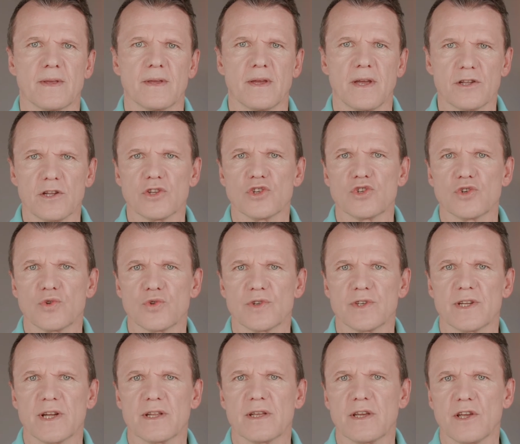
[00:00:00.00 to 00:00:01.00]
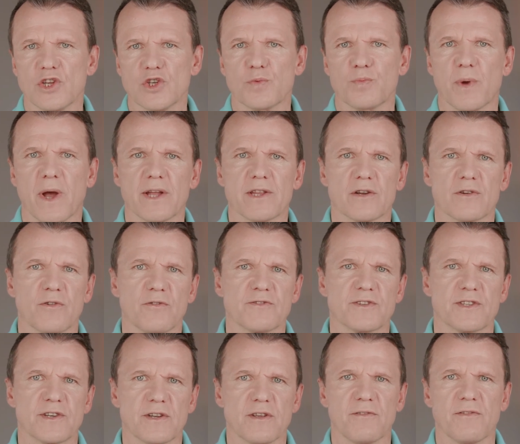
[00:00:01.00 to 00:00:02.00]
It ensures that each pattern of
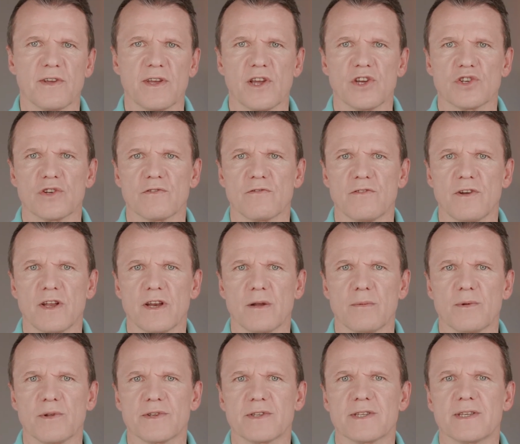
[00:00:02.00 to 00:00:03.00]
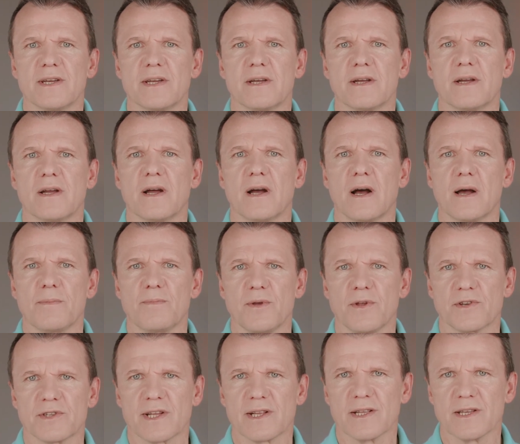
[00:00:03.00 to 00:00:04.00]
stratification variables
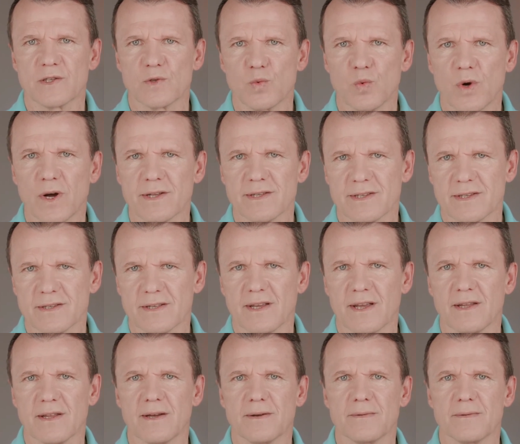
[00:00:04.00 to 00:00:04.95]
appears at least once in data.